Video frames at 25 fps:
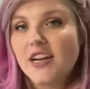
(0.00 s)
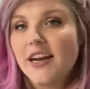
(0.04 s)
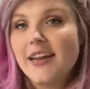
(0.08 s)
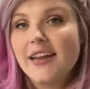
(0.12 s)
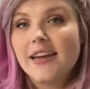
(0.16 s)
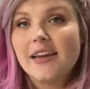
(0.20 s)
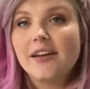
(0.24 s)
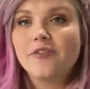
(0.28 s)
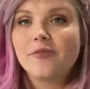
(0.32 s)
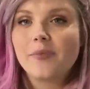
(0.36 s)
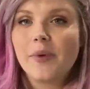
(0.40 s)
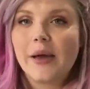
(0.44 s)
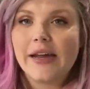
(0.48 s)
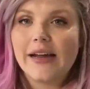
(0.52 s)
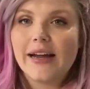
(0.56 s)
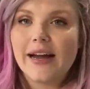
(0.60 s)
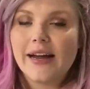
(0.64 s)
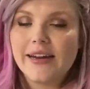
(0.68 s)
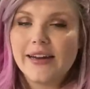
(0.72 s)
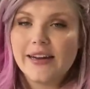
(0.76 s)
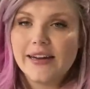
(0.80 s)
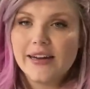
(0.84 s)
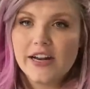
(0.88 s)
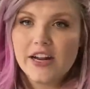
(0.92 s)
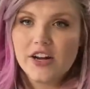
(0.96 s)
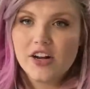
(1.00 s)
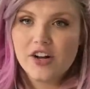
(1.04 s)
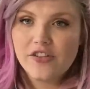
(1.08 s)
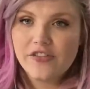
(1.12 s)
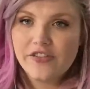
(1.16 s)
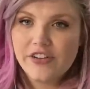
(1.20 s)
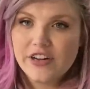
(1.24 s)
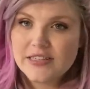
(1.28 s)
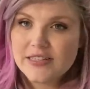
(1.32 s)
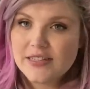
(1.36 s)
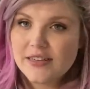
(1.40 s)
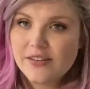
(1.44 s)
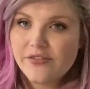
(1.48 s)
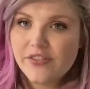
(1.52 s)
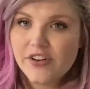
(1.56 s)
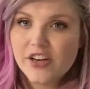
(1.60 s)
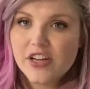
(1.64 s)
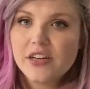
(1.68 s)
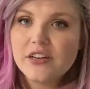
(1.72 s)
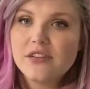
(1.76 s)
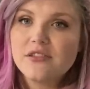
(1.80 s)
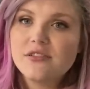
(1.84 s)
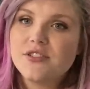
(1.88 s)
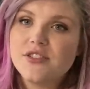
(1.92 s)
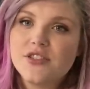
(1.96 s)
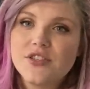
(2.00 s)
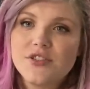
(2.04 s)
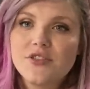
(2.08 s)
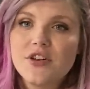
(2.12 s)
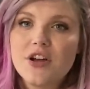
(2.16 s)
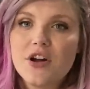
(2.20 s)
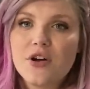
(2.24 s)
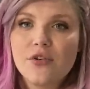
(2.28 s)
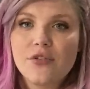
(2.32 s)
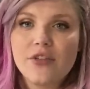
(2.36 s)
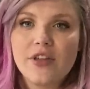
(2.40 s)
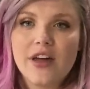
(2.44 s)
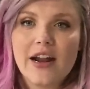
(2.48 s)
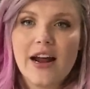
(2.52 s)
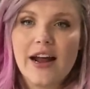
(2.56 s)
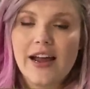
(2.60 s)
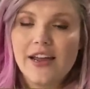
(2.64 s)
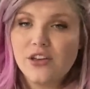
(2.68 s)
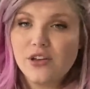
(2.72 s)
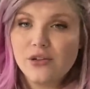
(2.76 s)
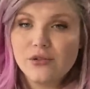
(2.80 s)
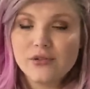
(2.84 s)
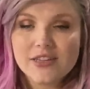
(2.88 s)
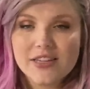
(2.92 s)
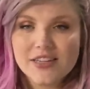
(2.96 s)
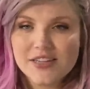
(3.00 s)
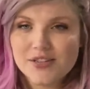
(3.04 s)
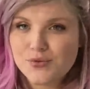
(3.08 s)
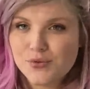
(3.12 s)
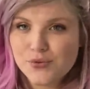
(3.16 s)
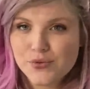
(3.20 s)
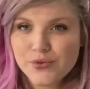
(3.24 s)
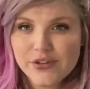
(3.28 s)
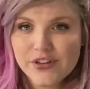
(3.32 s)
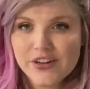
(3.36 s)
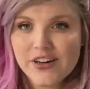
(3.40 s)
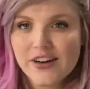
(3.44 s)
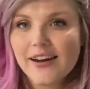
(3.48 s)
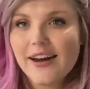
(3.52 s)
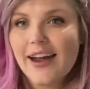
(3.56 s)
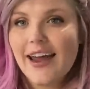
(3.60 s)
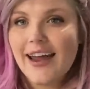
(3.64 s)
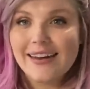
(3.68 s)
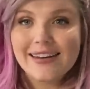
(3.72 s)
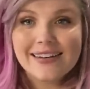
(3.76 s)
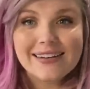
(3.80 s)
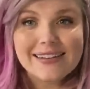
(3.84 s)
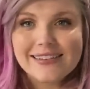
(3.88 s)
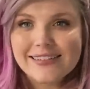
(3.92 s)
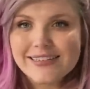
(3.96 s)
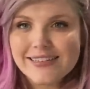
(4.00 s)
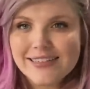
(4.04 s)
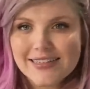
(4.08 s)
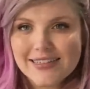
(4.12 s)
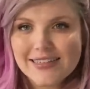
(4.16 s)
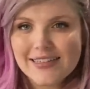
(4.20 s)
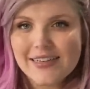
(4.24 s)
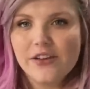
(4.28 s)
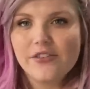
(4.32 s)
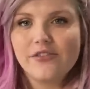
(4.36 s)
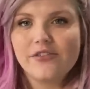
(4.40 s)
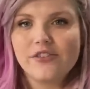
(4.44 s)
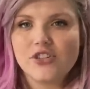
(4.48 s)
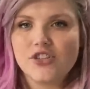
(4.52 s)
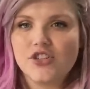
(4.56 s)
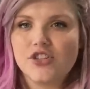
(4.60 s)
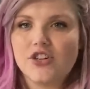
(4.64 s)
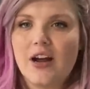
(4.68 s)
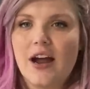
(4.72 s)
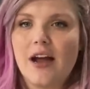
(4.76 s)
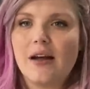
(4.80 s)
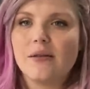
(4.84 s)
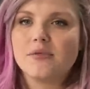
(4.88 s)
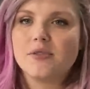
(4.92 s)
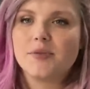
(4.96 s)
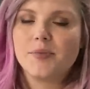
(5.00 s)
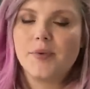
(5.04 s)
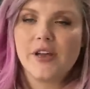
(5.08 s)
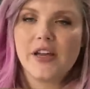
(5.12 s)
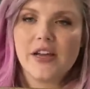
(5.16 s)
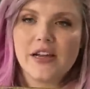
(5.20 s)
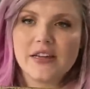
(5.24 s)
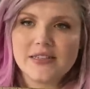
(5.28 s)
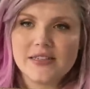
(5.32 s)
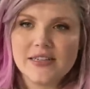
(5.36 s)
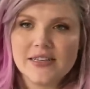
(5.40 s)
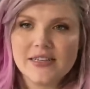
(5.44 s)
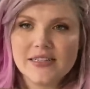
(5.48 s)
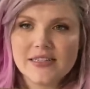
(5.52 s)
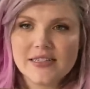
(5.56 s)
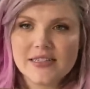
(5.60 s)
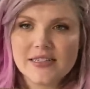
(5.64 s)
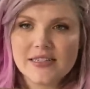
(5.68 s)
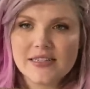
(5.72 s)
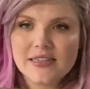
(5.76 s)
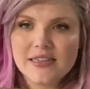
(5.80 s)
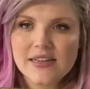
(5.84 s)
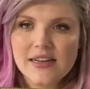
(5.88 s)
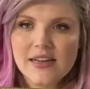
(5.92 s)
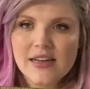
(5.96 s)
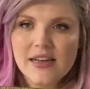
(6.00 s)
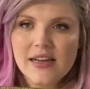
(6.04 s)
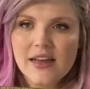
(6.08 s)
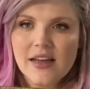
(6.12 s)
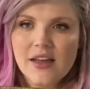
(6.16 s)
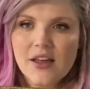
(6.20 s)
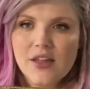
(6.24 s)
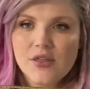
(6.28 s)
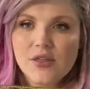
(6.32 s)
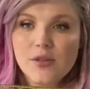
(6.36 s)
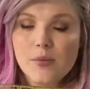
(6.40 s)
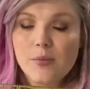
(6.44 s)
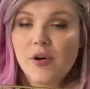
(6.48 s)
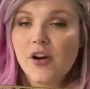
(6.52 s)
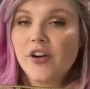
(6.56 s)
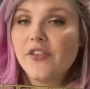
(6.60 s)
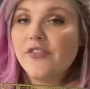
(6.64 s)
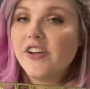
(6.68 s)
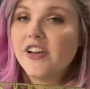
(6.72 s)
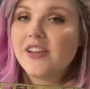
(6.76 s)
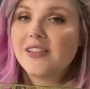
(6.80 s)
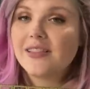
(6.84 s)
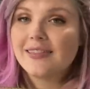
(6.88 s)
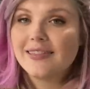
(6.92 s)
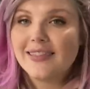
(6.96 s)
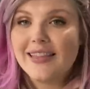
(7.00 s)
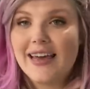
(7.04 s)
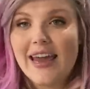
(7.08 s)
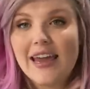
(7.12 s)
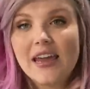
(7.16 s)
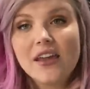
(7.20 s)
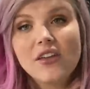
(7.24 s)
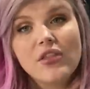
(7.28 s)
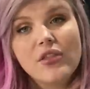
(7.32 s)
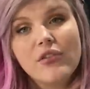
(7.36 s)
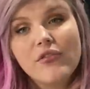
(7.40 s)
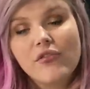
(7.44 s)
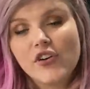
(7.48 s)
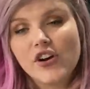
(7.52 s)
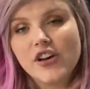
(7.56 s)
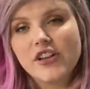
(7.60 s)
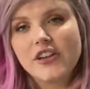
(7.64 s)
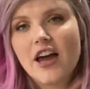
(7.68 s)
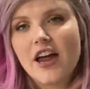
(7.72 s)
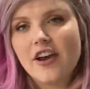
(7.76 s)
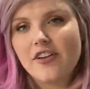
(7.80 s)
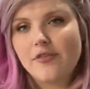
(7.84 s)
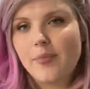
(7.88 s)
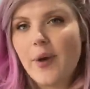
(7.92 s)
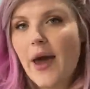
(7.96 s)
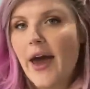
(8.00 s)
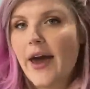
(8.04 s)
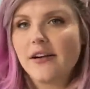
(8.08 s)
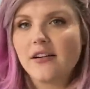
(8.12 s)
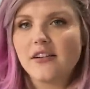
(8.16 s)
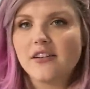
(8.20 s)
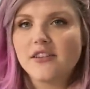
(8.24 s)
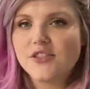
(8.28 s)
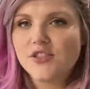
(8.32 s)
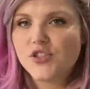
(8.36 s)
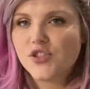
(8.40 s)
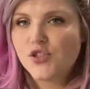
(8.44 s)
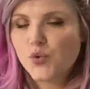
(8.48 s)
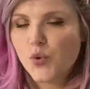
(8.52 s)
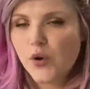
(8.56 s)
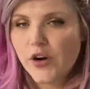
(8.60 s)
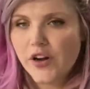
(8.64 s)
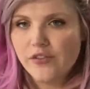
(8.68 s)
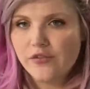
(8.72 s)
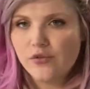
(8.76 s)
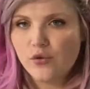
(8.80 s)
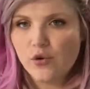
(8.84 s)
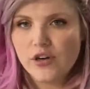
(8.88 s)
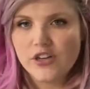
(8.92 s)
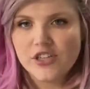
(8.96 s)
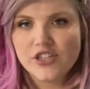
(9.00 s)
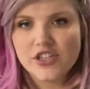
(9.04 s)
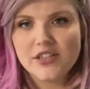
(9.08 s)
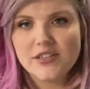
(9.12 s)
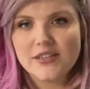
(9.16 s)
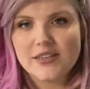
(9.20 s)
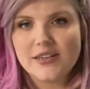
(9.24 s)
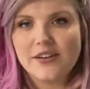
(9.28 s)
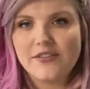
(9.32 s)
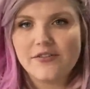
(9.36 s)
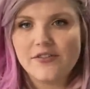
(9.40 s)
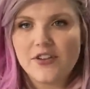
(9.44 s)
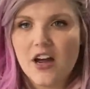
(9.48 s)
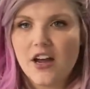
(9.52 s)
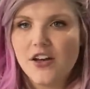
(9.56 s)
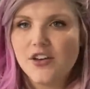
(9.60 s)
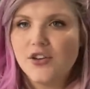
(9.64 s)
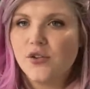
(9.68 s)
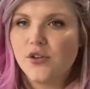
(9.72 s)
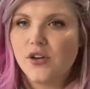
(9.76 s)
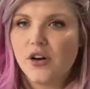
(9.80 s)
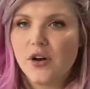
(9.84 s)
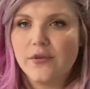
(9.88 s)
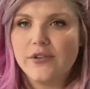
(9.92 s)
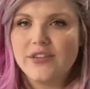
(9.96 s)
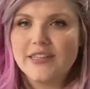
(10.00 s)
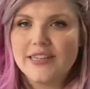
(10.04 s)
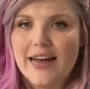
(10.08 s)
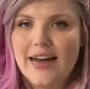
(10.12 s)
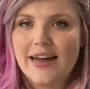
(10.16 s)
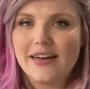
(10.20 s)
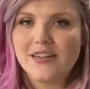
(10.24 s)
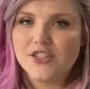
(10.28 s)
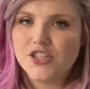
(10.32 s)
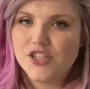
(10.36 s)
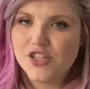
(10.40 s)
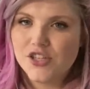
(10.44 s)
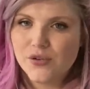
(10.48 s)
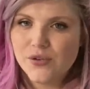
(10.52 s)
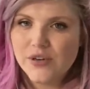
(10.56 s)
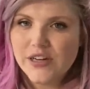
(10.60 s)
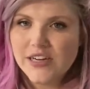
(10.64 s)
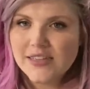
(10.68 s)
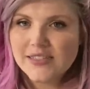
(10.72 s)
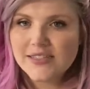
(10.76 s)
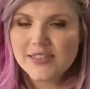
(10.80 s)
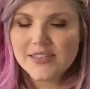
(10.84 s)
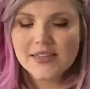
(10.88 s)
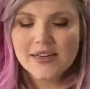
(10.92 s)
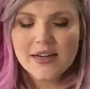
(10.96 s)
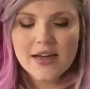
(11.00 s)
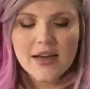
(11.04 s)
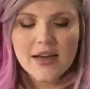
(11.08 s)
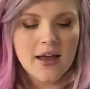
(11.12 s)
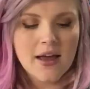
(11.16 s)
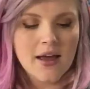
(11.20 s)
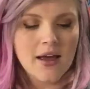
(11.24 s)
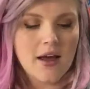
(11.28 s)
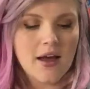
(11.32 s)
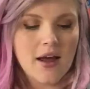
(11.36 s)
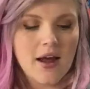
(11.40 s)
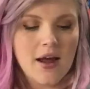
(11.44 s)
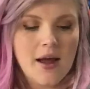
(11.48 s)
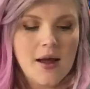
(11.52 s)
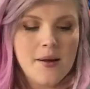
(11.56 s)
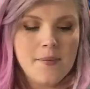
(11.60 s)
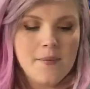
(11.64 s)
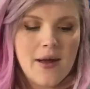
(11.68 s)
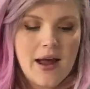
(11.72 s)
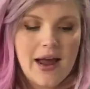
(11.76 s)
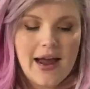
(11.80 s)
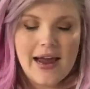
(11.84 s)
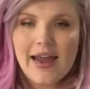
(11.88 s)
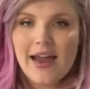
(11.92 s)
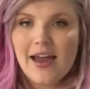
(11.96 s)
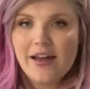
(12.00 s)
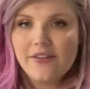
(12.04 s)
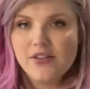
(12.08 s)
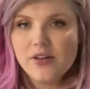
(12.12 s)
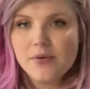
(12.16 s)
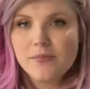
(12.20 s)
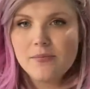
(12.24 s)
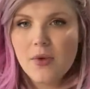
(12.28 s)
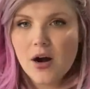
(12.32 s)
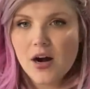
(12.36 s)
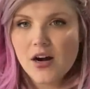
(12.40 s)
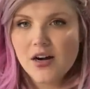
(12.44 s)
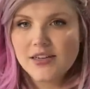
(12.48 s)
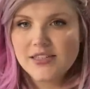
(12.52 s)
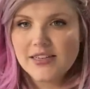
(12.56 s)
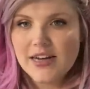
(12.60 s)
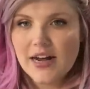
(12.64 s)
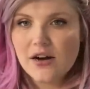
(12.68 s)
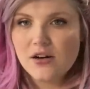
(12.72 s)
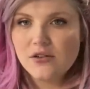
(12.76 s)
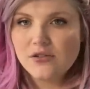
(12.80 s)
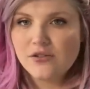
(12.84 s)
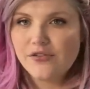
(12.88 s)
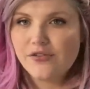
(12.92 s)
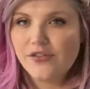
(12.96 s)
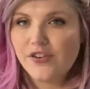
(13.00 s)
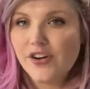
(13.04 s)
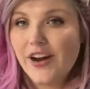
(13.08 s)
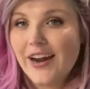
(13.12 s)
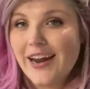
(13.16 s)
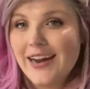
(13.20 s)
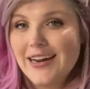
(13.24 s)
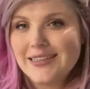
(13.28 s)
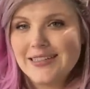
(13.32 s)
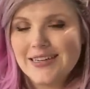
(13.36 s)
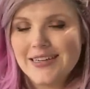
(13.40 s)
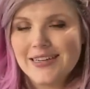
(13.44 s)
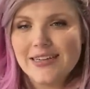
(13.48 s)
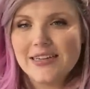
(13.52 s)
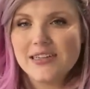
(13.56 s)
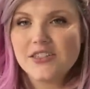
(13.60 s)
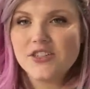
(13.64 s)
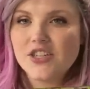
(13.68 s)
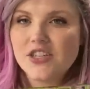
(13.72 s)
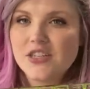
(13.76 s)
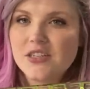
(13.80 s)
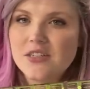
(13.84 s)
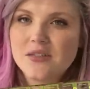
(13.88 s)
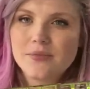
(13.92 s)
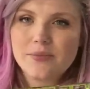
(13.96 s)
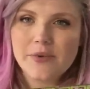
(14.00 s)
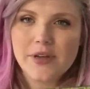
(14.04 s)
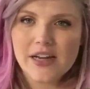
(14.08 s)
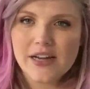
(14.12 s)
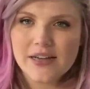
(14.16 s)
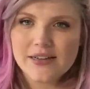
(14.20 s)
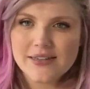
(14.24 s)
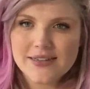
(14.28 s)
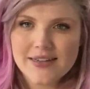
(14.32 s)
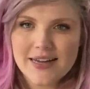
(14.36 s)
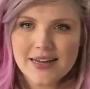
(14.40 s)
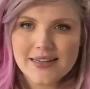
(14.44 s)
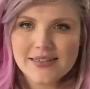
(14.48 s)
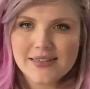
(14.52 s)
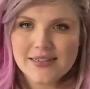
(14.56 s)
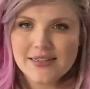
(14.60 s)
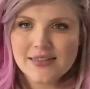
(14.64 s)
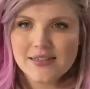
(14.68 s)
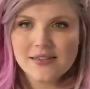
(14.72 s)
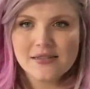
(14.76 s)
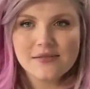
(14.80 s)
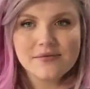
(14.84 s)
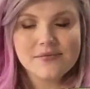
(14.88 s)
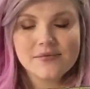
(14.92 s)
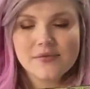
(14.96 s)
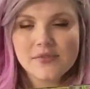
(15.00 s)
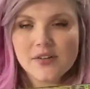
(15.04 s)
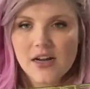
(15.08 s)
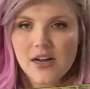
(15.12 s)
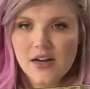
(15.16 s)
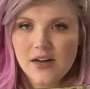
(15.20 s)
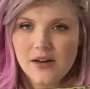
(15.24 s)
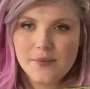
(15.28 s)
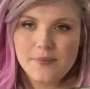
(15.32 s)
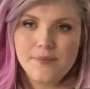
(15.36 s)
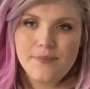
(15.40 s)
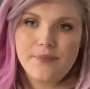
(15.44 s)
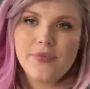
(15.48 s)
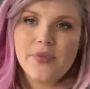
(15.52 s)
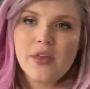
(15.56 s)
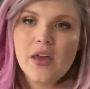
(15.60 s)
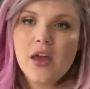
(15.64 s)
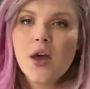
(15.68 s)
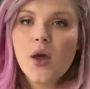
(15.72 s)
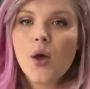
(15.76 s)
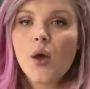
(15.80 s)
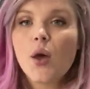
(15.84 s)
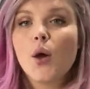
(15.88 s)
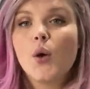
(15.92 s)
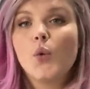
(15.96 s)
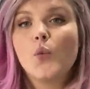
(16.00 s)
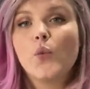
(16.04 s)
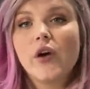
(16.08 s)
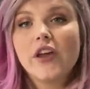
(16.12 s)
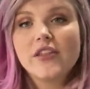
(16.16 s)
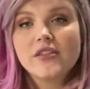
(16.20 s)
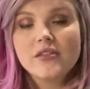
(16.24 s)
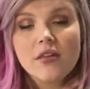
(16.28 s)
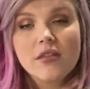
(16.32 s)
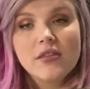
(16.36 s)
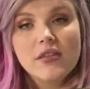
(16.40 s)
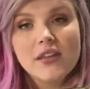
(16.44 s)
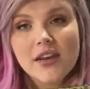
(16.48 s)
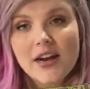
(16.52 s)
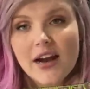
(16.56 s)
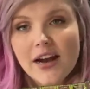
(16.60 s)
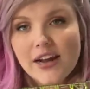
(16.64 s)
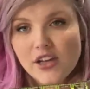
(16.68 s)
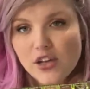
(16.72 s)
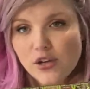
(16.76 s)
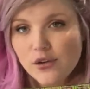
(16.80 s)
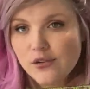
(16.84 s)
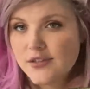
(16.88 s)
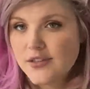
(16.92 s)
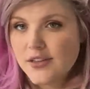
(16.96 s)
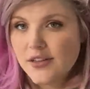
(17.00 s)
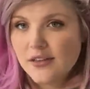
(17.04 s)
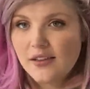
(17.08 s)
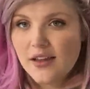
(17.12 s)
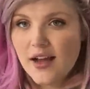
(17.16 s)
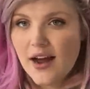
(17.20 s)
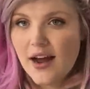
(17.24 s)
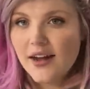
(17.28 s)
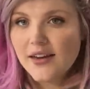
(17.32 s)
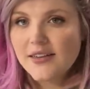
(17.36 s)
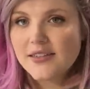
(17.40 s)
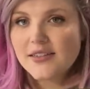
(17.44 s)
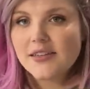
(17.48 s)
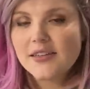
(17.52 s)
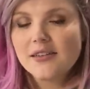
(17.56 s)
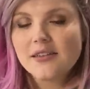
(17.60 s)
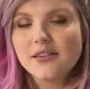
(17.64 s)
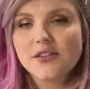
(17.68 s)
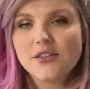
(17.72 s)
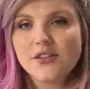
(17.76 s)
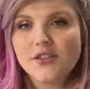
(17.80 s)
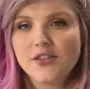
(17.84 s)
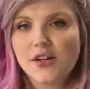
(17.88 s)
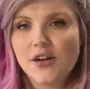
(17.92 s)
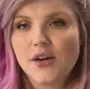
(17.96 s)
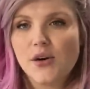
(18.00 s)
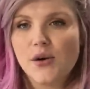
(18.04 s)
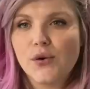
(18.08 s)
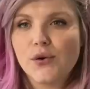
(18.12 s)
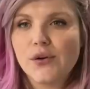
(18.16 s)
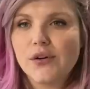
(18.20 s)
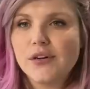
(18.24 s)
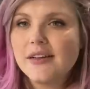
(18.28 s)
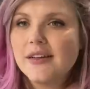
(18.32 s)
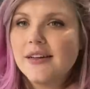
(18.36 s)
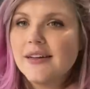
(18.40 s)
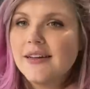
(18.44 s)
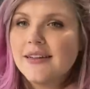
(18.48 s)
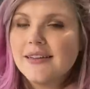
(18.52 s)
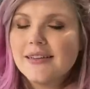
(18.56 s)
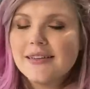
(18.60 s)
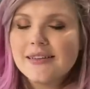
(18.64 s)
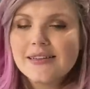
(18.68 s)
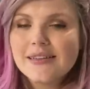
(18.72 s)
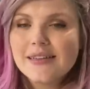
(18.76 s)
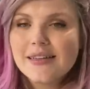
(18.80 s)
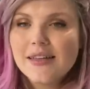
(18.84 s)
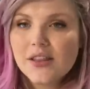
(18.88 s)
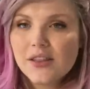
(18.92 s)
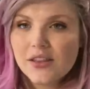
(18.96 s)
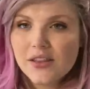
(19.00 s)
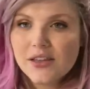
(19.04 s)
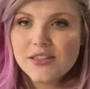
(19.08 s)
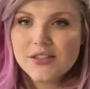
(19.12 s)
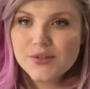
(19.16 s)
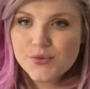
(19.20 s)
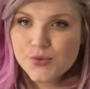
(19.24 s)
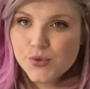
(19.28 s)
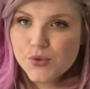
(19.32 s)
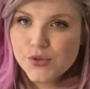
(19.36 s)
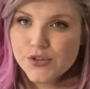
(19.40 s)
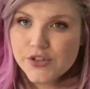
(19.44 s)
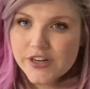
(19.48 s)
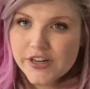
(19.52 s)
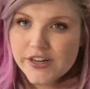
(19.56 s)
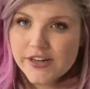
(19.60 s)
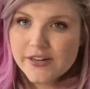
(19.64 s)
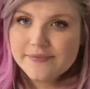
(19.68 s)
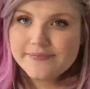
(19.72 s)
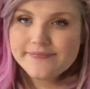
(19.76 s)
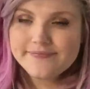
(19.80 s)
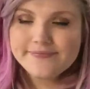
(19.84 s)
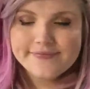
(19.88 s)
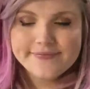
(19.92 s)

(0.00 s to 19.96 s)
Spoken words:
any of my cutting and interfacing videos, you know that I use this ruler endlessly for straps because it's the perfect length for a lot of patterns, 24 inches, and if not, you can always add to it. I have it marked out for 18 inches because that's a width that I use a lot. So this ruler